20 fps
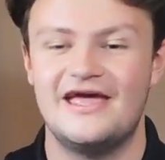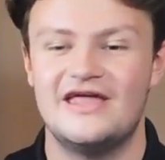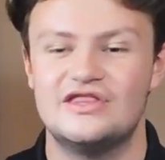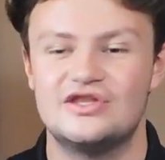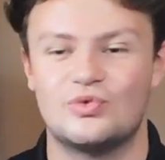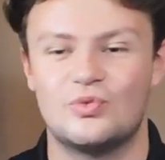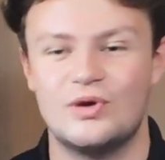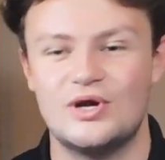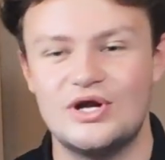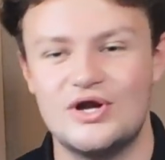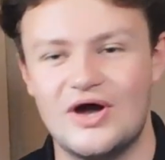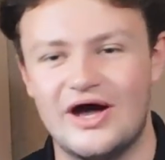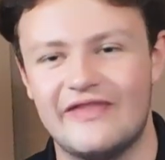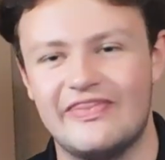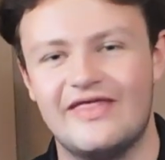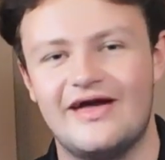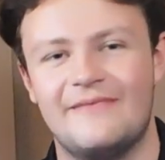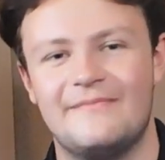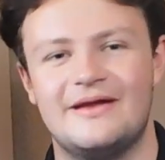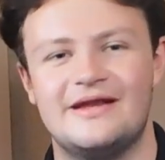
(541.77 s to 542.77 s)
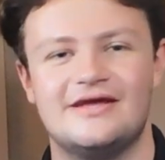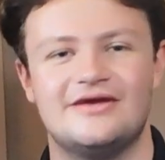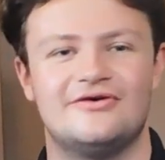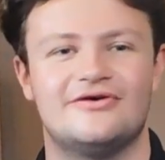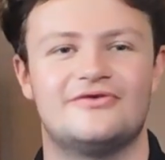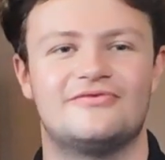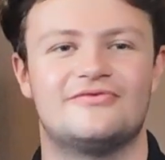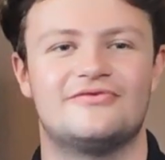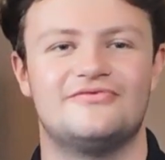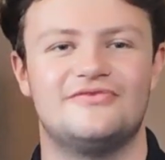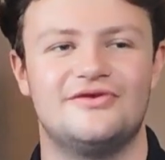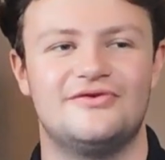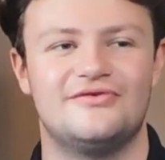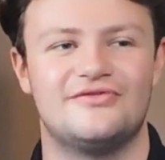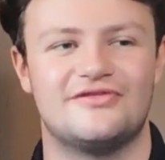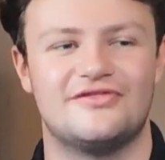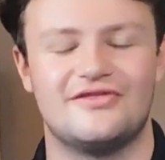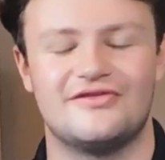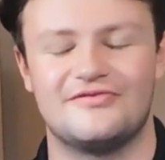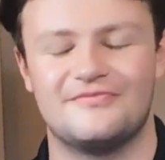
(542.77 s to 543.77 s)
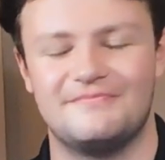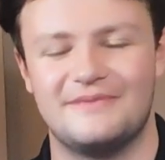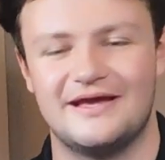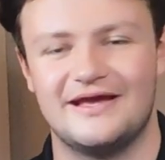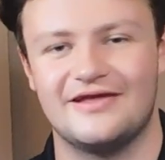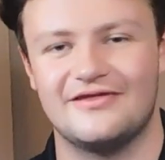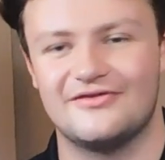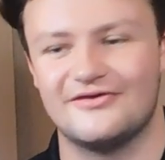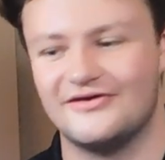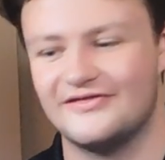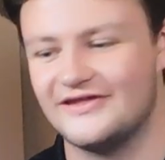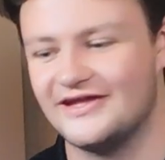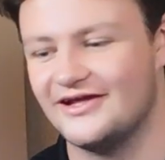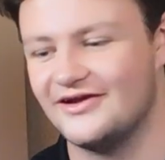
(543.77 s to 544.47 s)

there were not that many good reviews of this bass on the